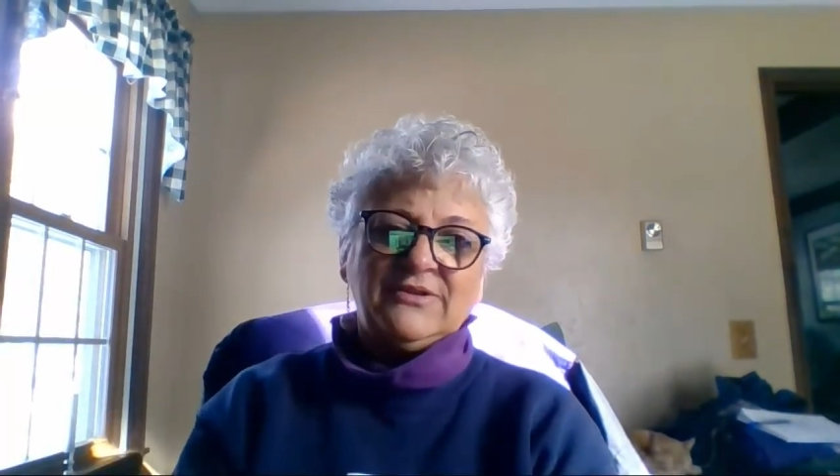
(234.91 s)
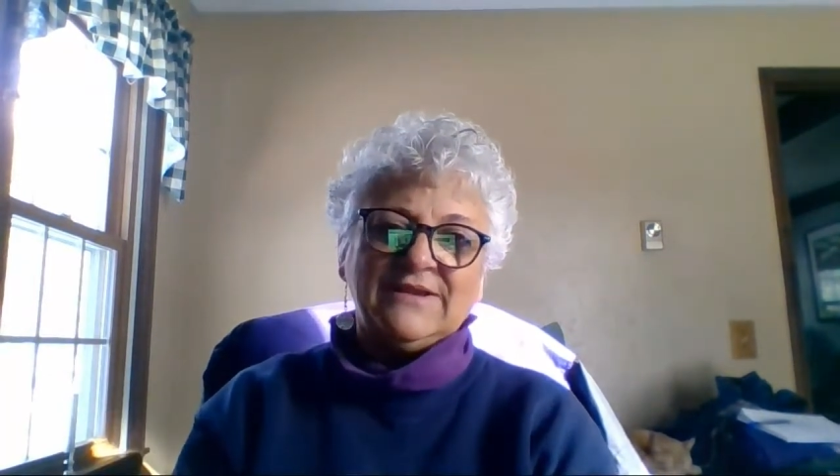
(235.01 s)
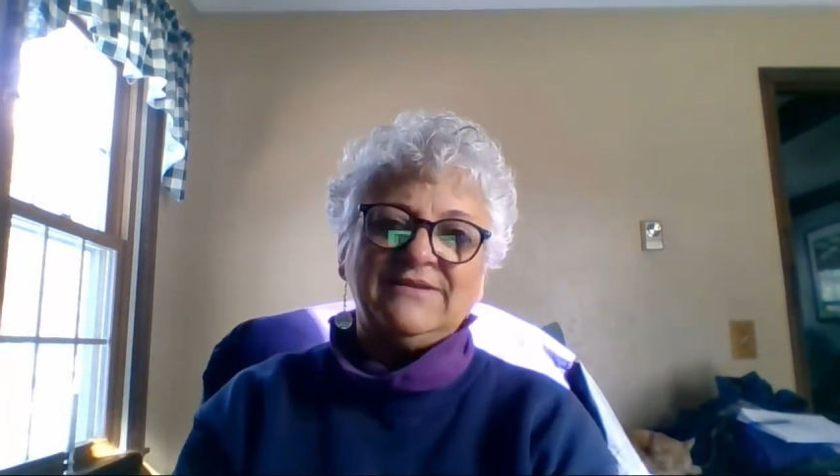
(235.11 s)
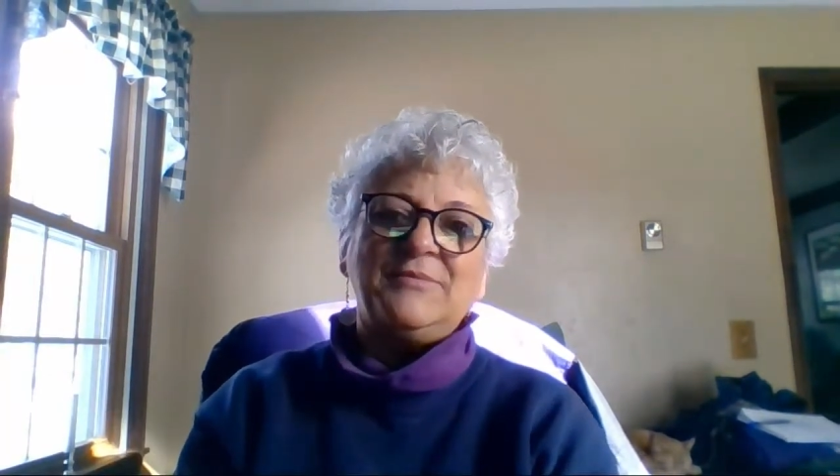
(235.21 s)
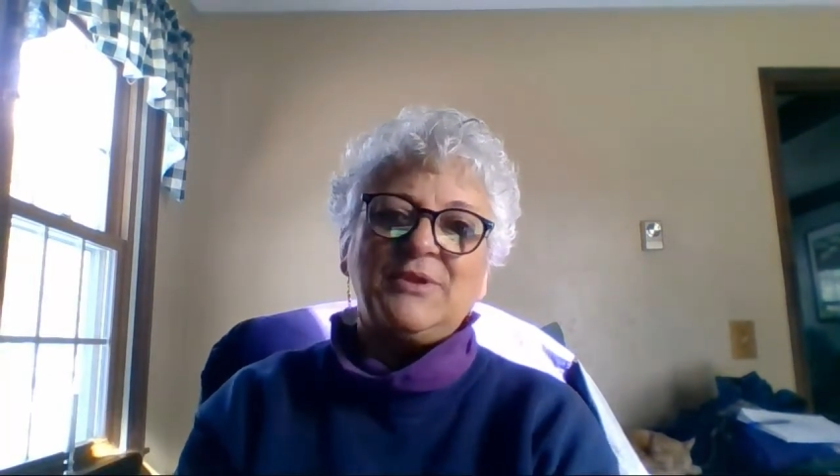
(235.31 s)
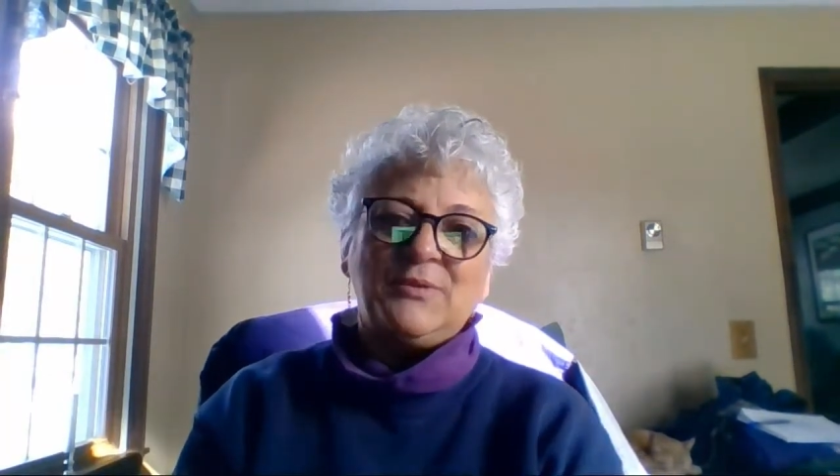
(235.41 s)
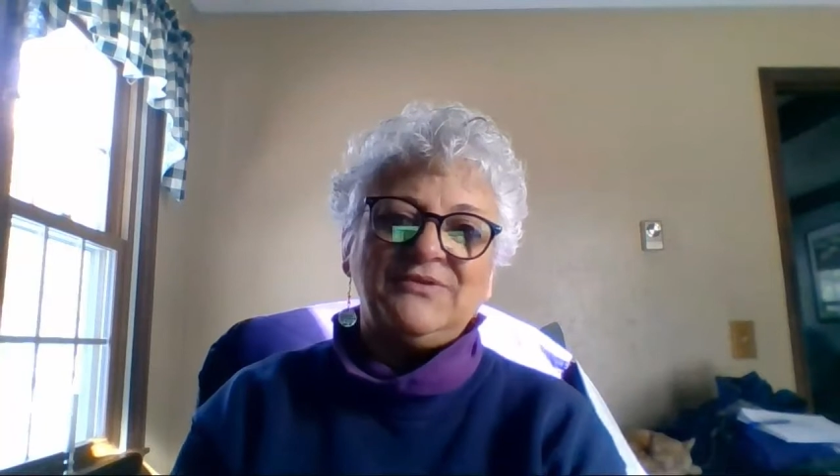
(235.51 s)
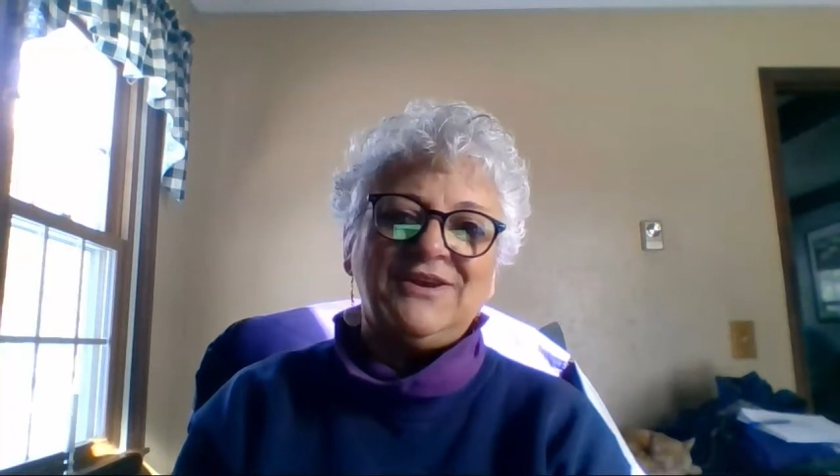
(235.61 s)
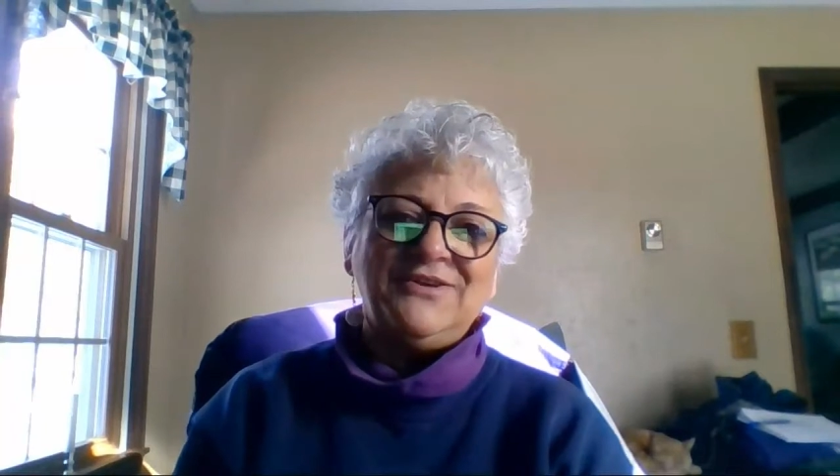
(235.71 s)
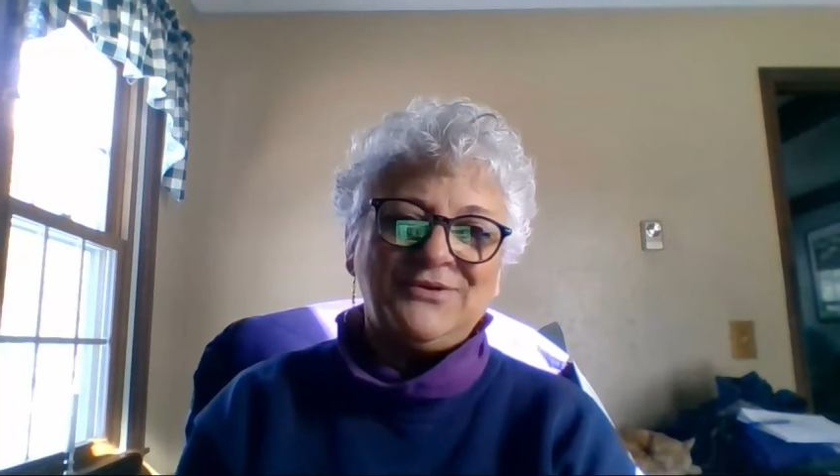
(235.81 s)
like some of the ones
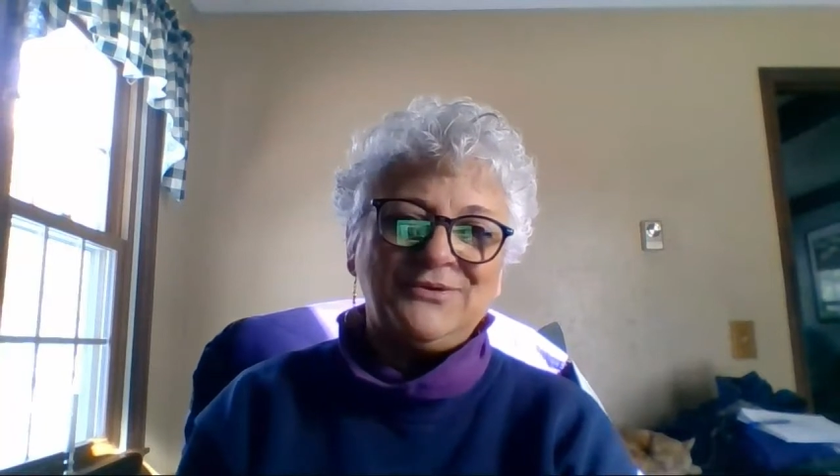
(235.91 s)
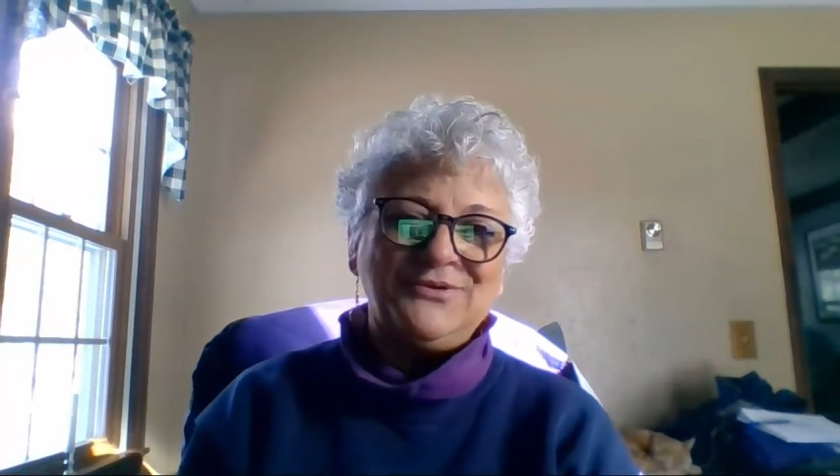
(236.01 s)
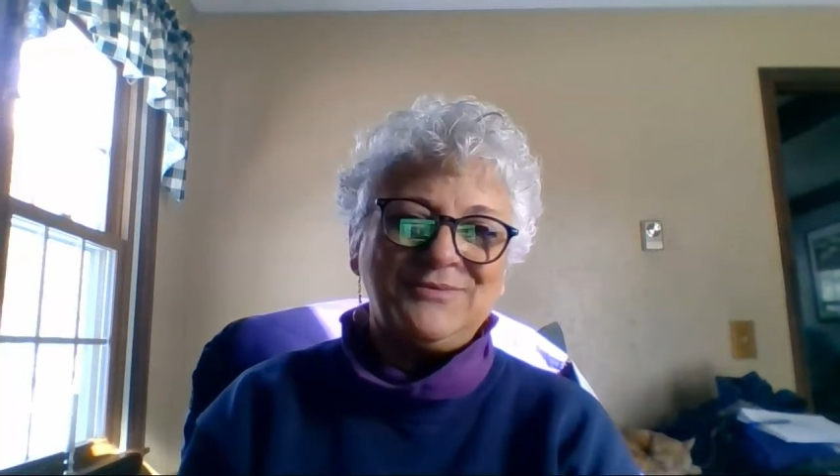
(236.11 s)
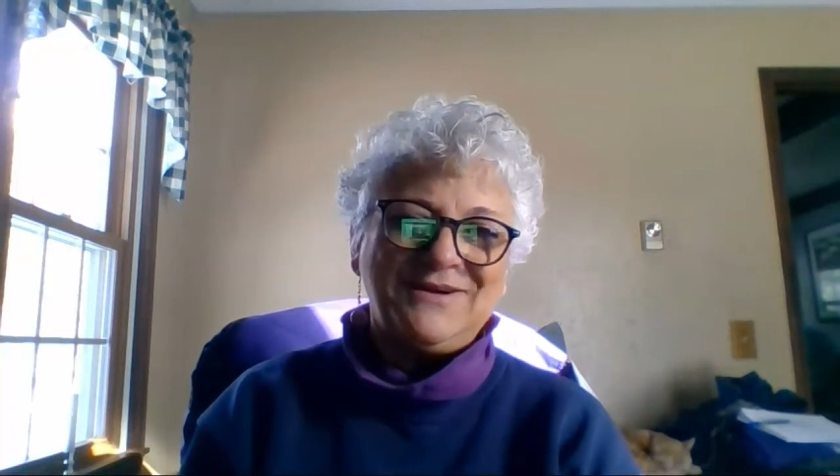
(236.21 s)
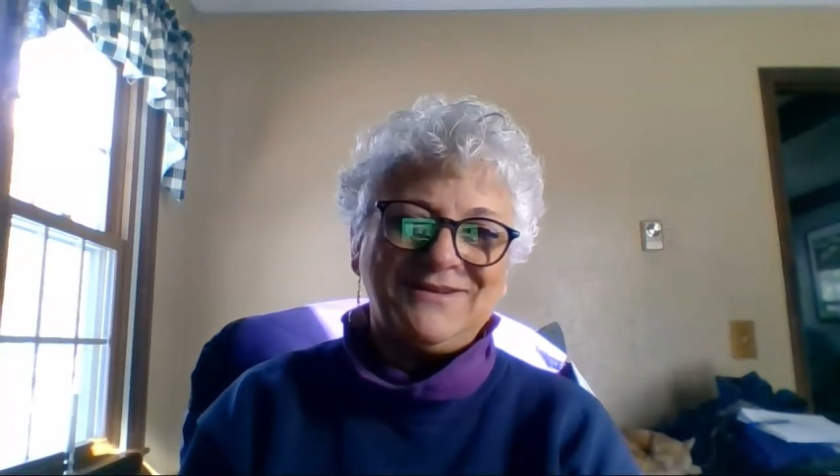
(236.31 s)
that I told you about,